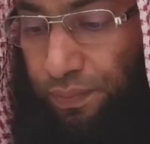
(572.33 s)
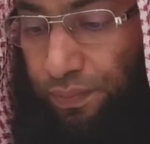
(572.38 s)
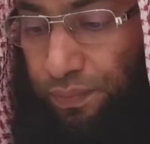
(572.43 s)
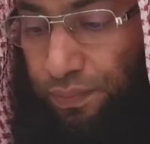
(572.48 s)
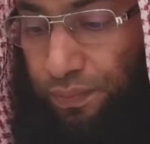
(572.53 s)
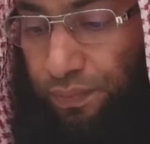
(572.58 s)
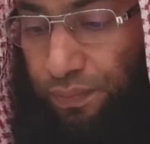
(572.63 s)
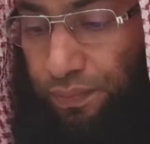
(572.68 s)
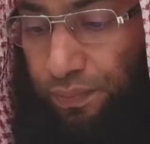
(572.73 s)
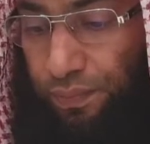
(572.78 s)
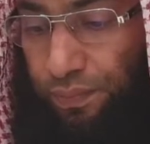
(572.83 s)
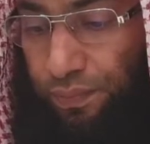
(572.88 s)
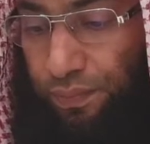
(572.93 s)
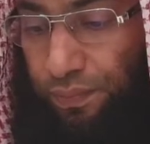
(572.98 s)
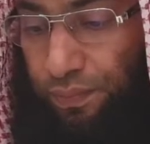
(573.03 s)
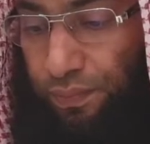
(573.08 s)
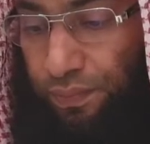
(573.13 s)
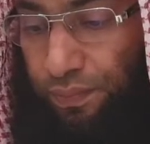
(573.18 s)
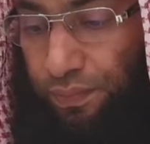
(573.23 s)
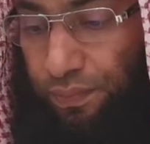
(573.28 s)

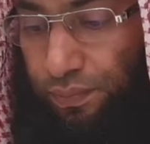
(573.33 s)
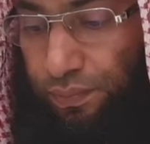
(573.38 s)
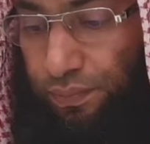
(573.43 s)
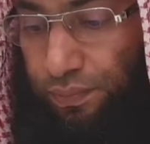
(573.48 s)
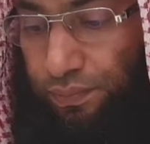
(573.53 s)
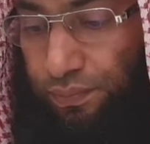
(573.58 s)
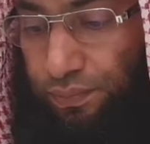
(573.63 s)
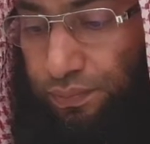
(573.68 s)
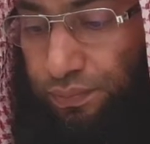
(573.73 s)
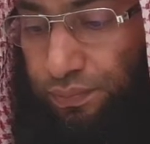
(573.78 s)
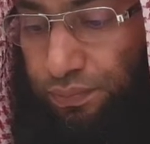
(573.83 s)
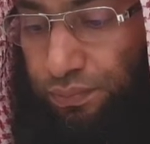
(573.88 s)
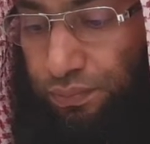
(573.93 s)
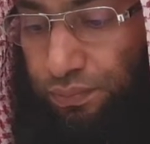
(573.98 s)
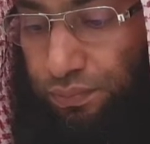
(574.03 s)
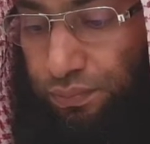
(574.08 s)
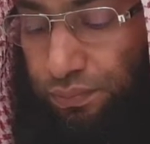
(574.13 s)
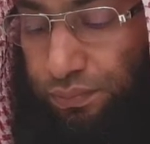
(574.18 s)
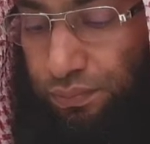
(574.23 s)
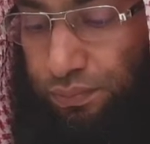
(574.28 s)

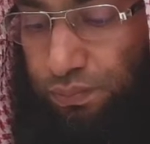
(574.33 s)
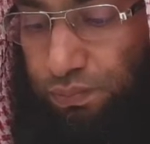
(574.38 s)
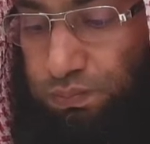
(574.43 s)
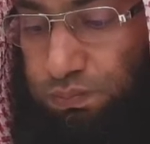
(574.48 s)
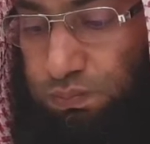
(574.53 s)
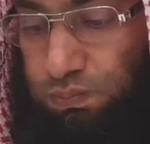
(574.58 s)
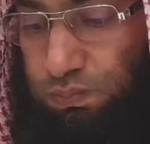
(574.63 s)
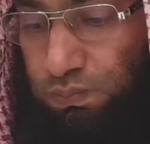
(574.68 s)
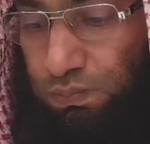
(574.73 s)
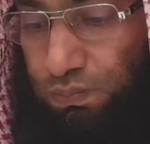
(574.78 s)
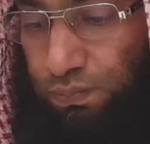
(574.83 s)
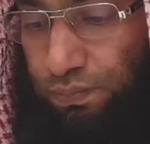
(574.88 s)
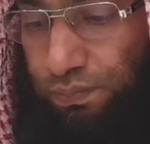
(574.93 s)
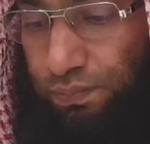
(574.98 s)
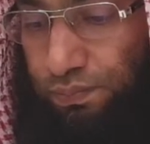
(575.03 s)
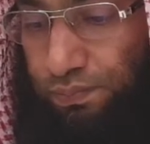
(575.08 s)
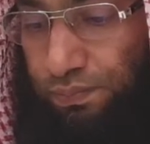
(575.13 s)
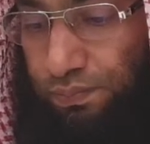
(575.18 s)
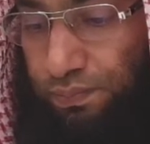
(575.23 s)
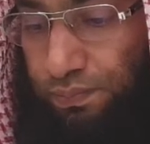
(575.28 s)

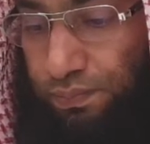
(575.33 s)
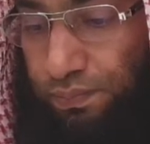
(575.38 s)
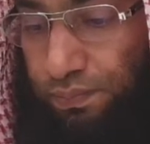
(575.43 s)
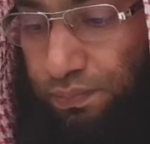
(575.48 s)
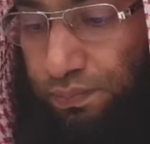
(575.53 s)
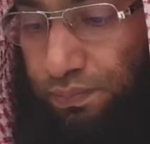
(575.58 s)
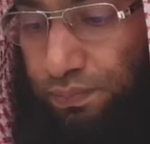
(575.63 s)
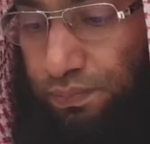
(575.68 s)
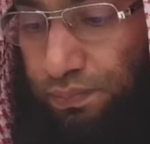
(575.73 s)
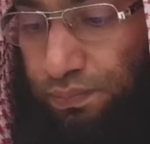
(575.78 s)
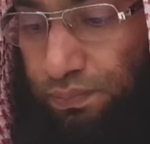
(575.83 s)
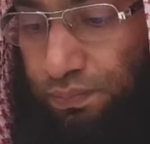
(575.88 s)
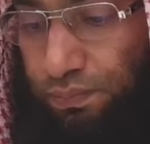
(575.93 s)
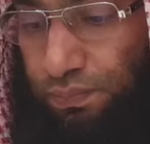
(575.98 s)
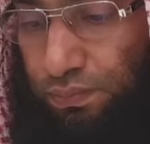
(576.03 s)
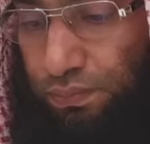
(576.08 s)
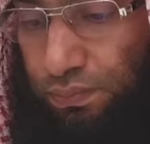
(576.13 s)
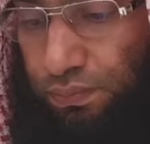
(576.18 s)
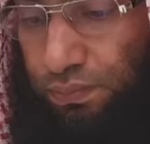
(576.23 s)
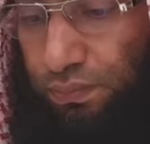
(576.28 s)

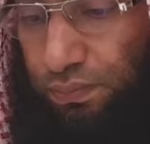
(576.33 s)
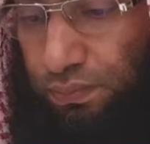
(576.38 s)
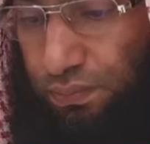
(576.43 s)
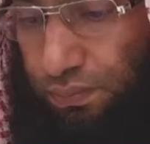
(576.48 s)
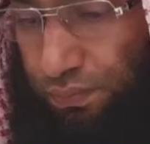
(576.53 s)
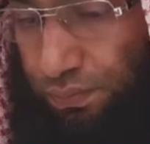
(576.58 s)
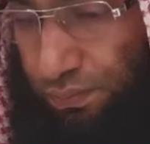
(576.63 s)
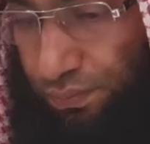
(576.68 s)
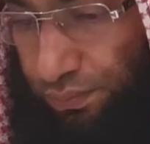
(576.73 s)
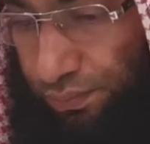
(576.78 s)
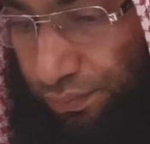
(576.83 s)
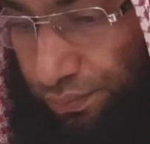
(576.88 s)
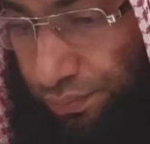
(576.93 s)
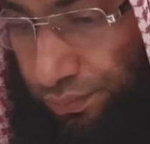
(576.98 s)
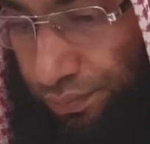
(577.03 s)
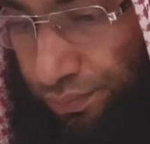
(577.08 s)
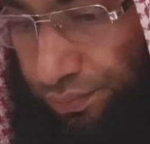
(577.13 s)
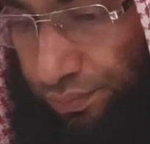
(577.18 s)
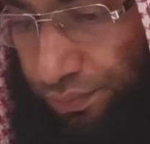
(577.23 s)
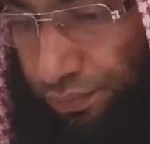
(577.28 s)

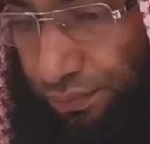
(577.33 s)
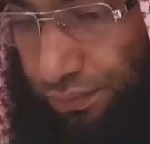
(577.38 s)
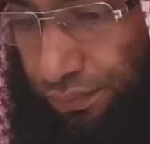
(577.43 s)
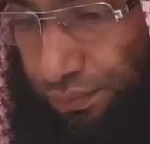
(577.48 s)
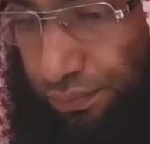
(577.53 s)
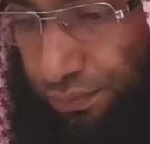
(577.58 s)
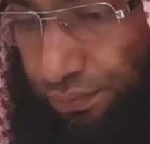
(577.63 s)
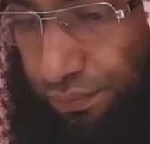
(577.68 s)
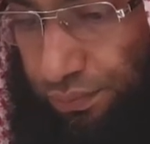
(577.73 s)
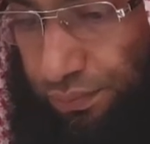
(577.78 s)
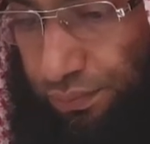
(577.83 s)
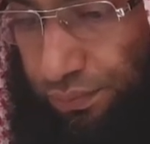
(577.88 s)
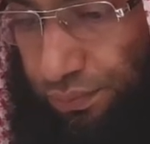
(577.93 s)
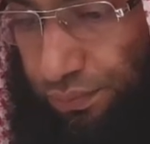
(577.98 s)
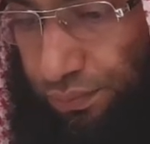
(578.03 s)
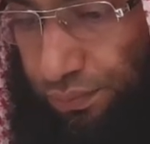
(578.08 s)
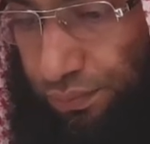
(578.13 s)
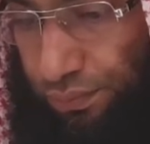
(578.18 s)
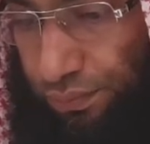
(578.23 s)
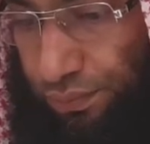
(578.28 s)

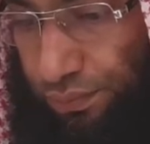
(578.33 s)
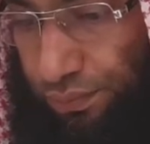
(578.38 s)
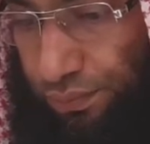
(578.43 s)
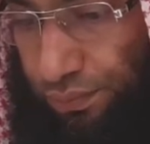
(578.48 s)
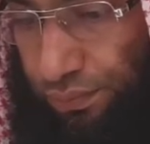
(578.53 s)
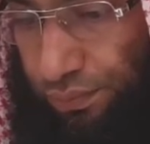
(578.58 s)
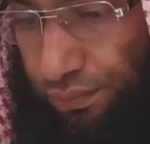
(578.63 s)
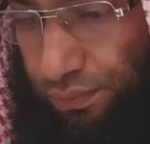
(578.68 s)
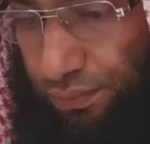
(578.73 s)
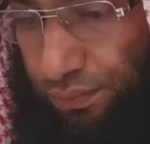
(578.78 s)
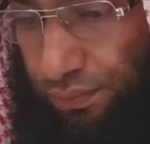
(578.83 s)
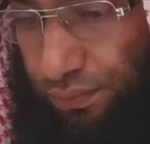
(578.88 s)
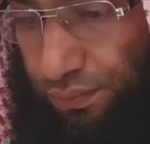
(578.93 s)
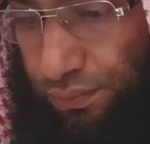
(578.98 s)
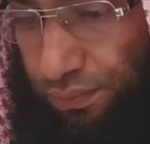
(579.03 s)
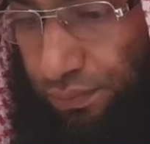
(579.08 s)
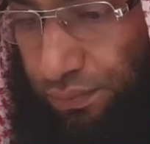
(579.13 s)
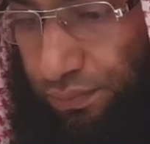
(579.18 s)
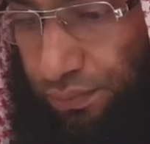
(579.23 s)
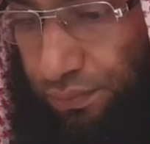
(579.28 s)

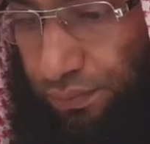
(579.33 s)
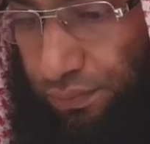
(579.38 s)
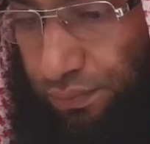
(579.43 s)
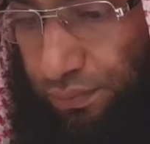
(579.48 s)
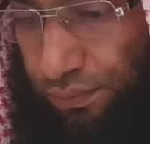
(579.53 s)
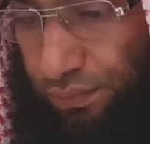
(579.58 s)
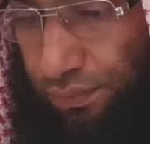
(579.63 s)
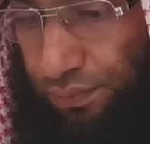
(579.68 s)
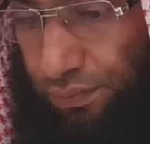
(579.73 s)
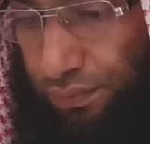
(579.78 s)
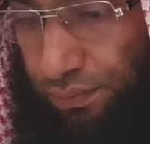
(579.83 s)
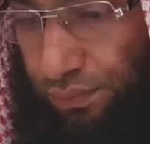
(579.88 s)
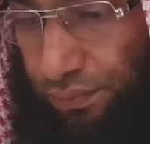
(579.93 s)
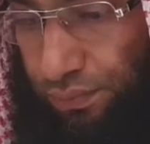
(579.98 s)
Nothing is said.